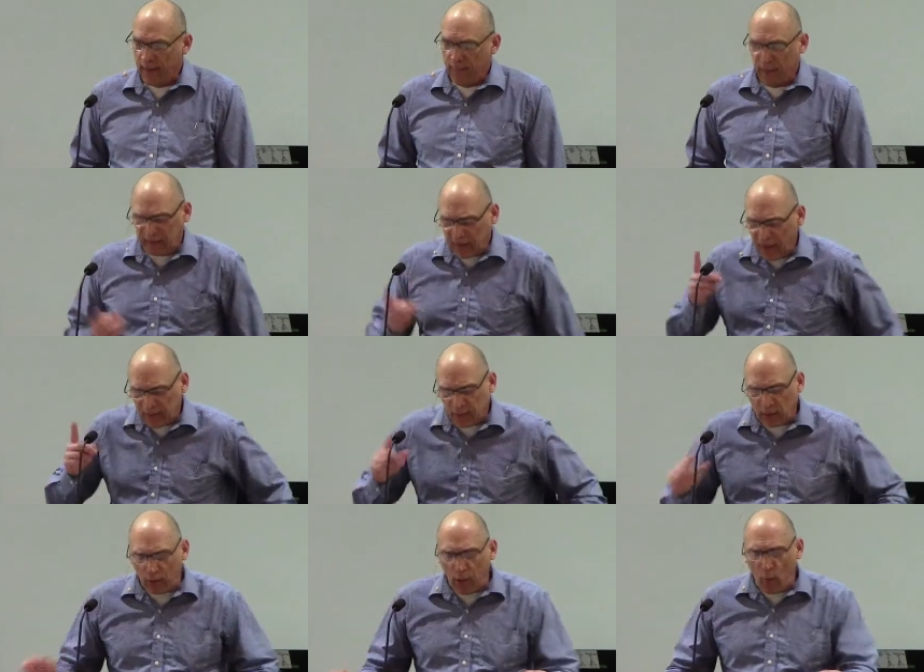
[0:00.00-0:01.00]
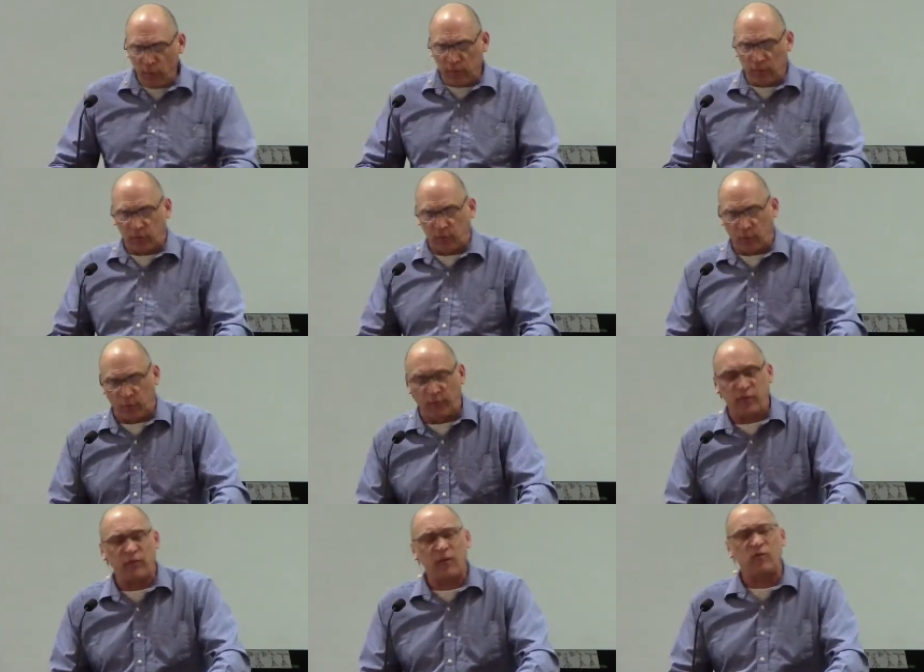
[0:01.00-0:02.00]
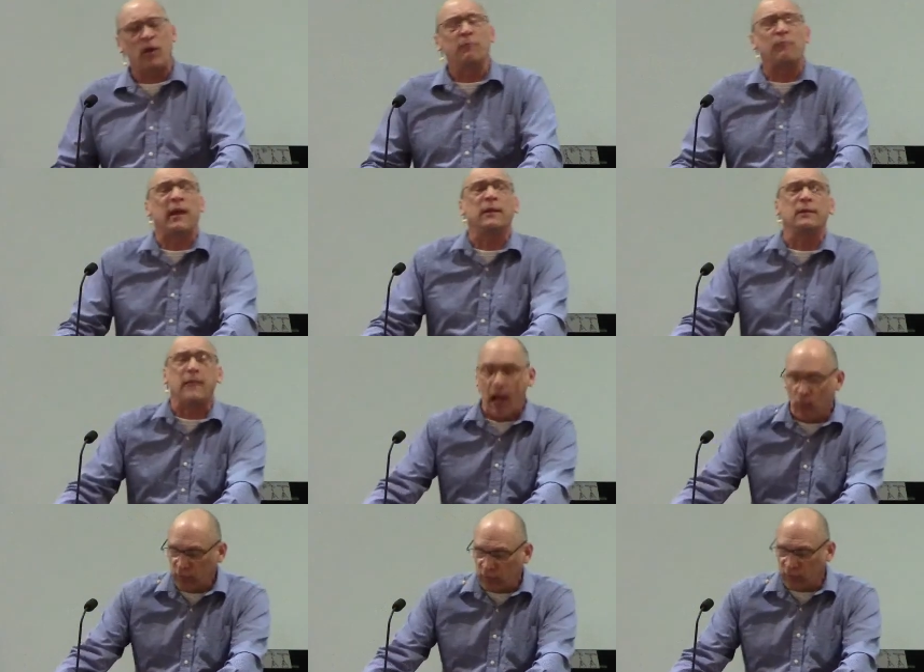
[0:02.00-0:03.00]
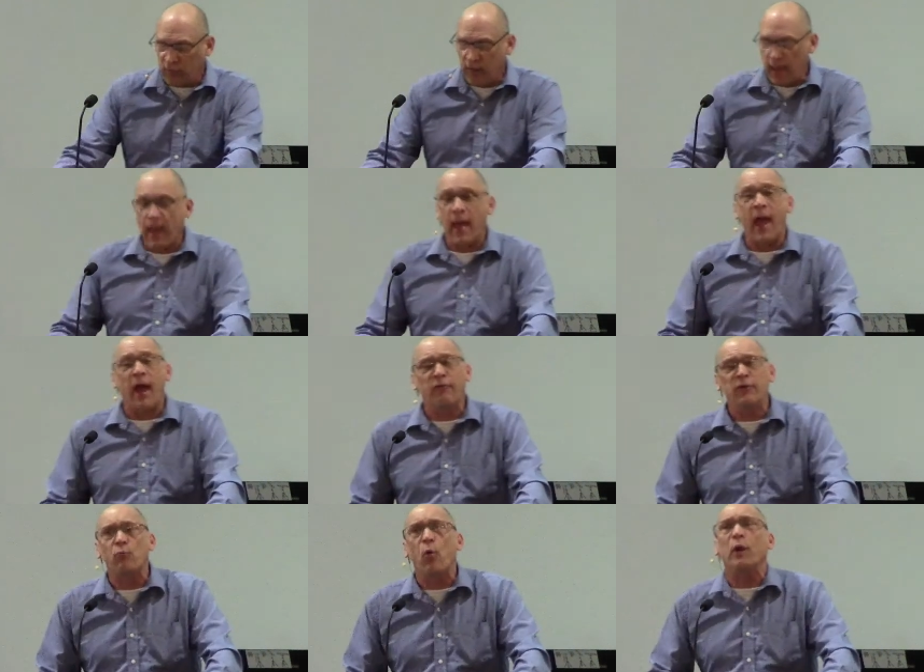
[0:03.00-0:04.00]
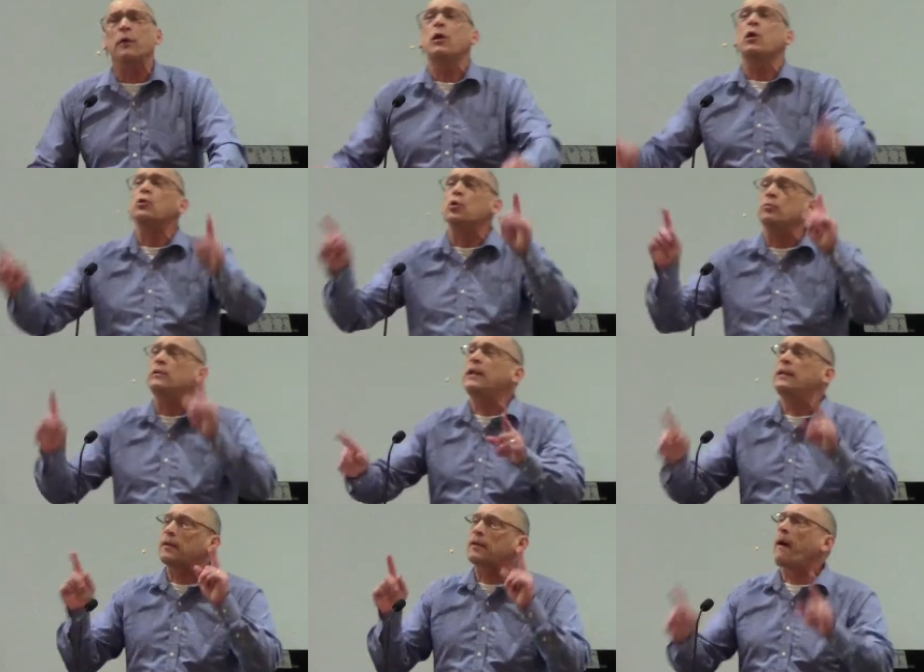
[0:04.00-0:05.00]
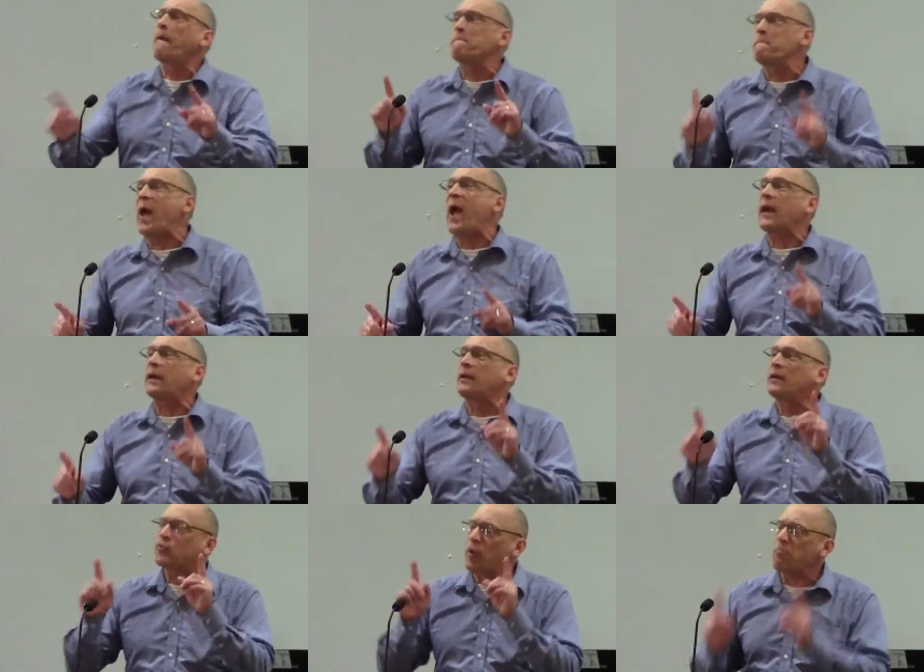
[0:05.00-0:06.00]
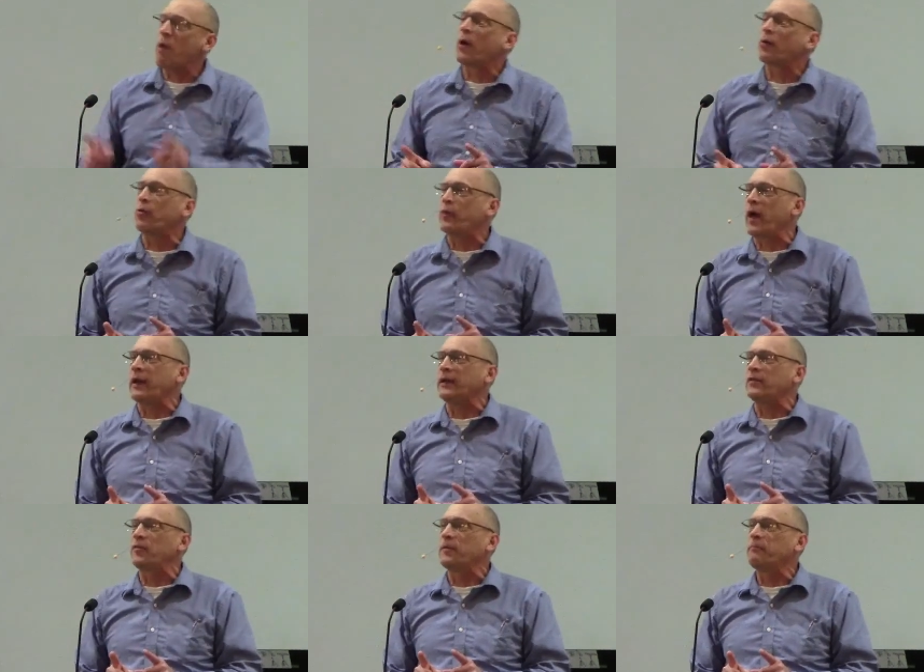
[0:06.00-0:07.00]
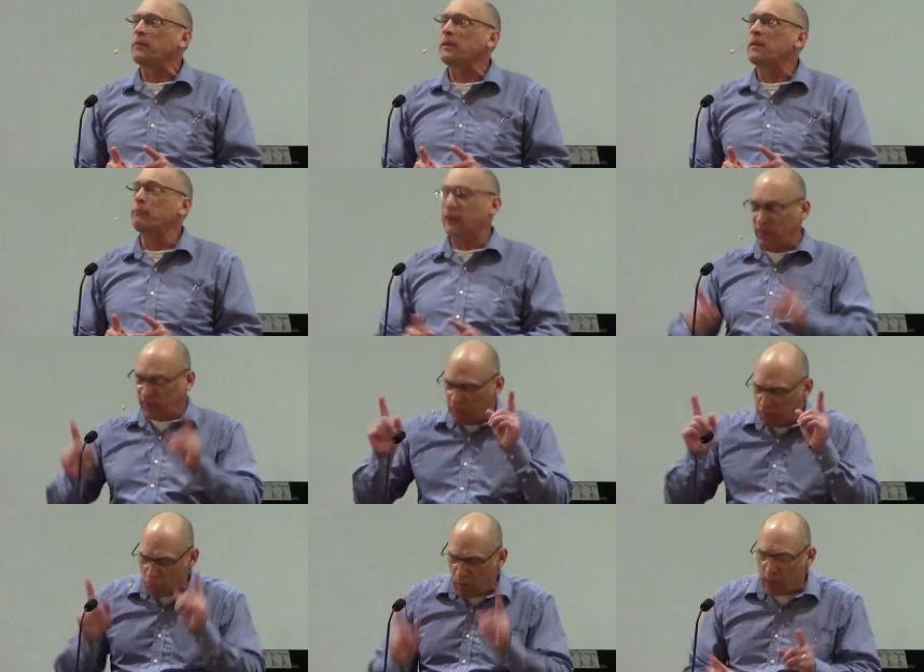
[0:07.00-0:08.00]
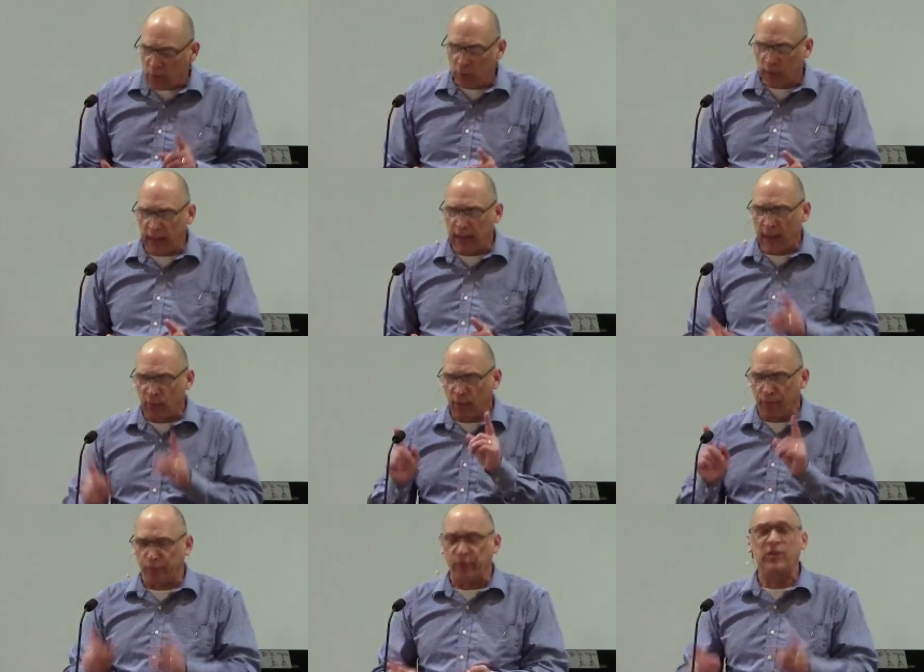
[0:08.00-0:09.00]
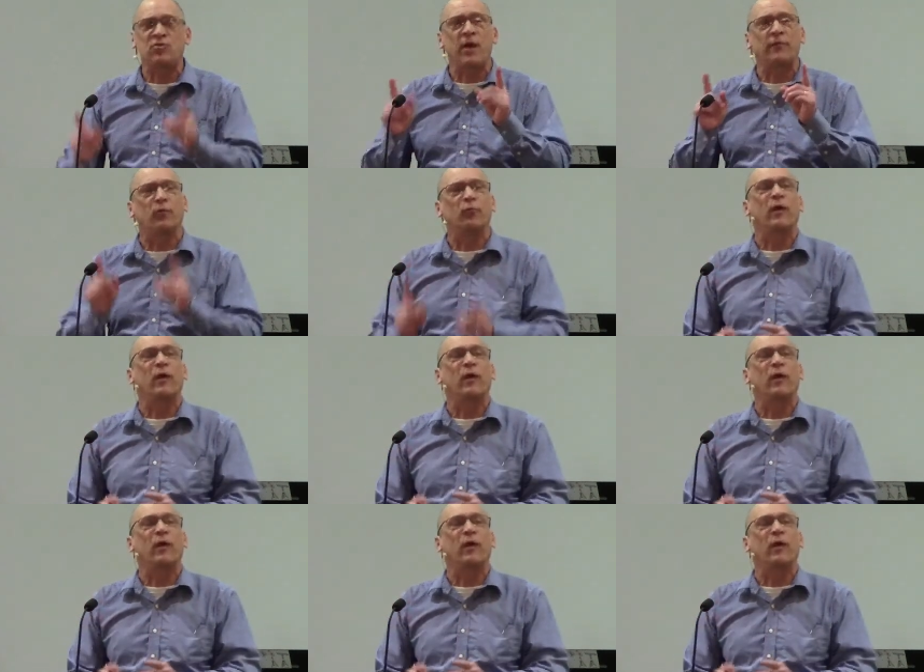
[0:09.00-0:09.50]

But he said at the close of the service, this young man announced, everyone, you need to come back tomorrow night. Because tomorrow night I'm going to preach on the